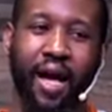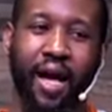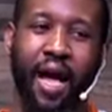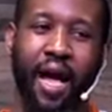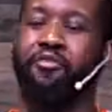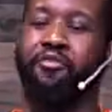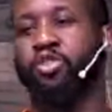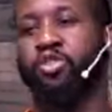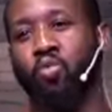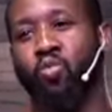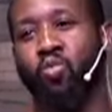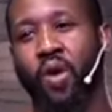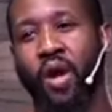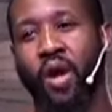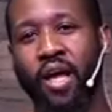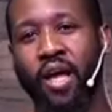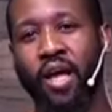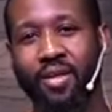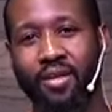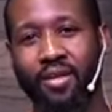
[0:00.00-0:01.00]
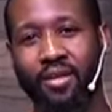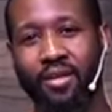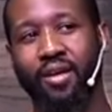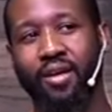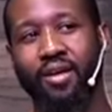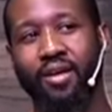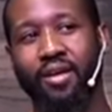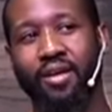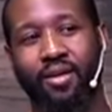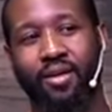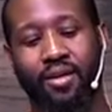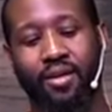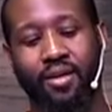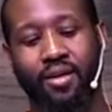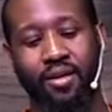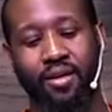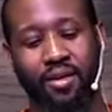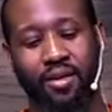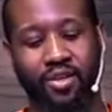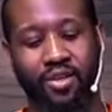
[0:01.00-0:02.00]
have you surrendered
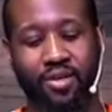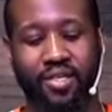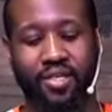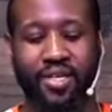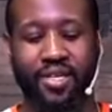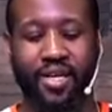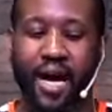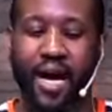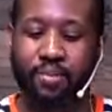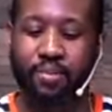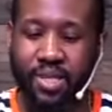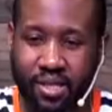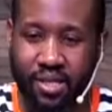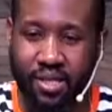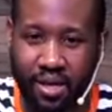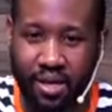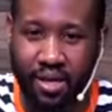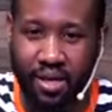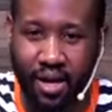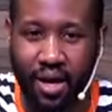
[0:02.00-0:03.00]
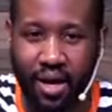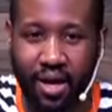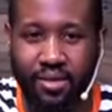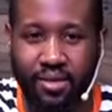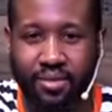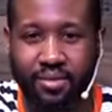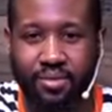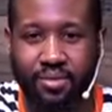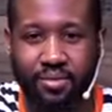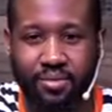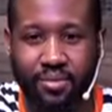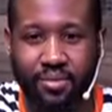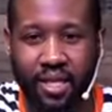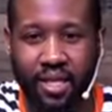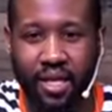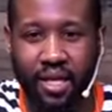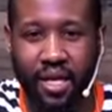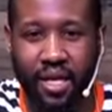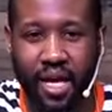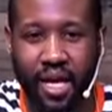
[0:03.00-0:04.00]
your time to God?
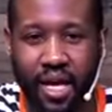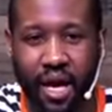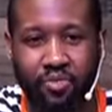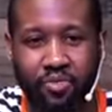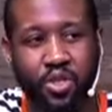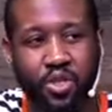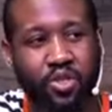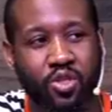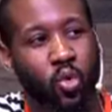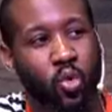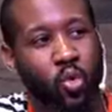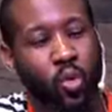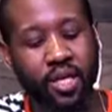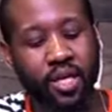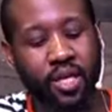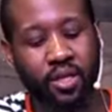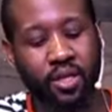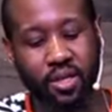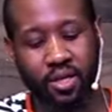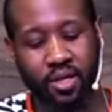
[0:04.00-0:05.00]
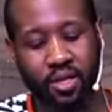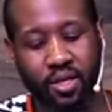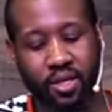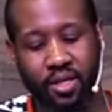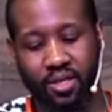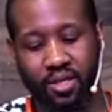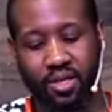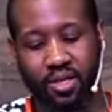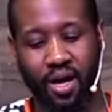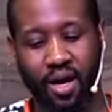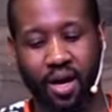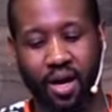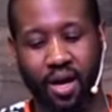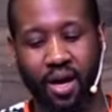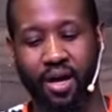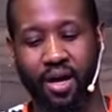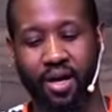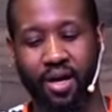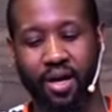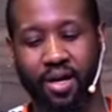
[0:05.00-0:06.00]
Have you surrendered to
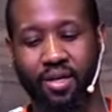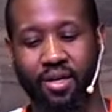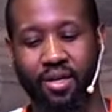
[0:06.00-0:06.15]
God